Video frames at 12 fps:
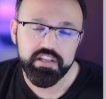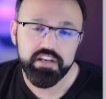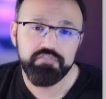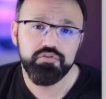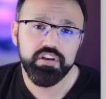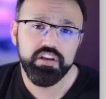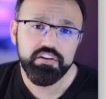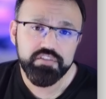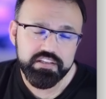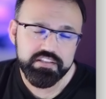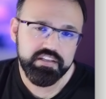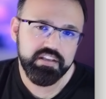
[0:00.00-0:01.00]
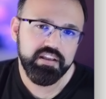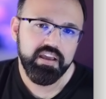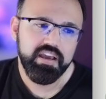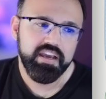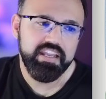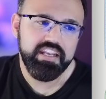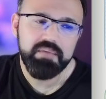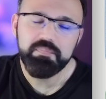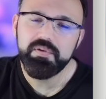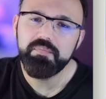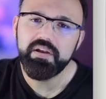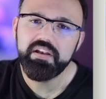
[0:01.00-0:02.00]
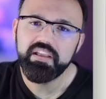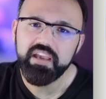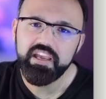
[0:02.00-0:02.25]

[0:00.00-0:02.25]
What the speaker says: And if you're interested in implementing